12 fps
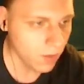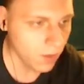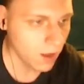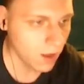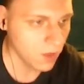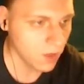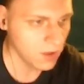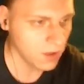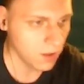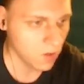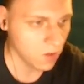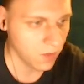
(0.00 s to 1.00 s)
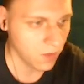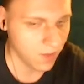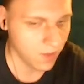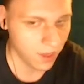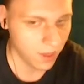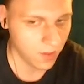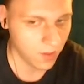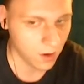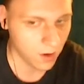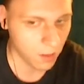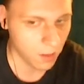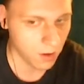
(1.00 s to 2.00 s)
Next we take the
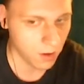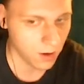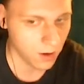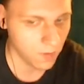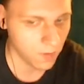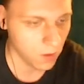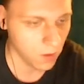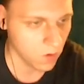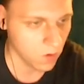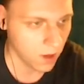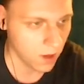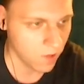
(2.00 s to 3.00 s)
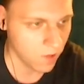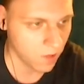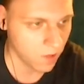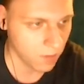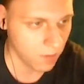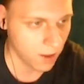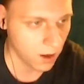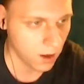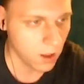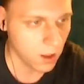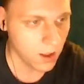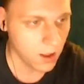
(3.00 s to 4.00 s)
number that the user has typed in
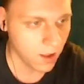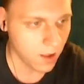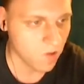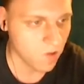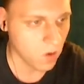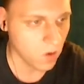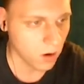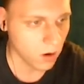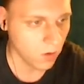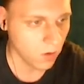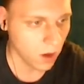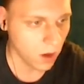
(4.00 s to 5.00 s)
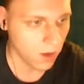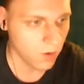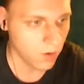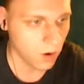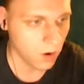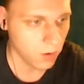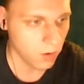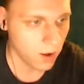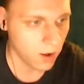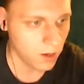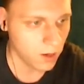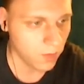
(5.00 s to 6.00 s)
and store it into a day variable. And
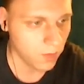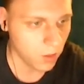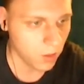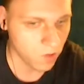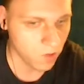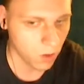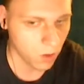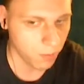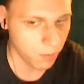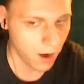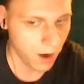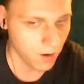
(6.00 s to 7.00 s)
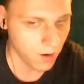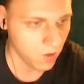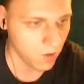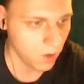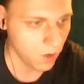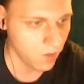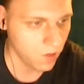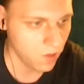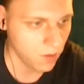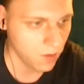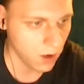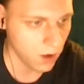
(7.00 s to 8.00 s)
then we just compare it. So if it's
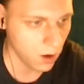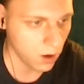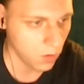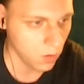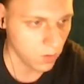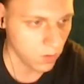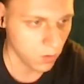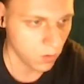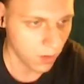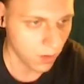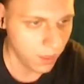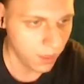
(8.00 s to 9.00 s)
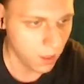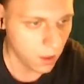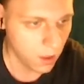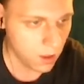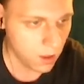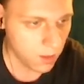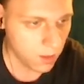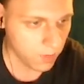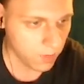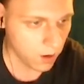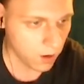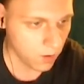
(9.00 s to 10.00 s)
equal, I don't know, to 3, then
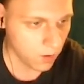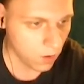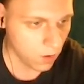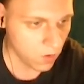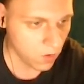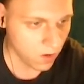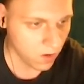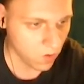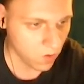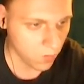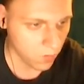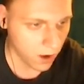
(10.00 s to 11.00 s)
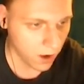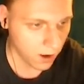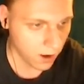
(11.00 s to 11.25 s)
it knows it has to write out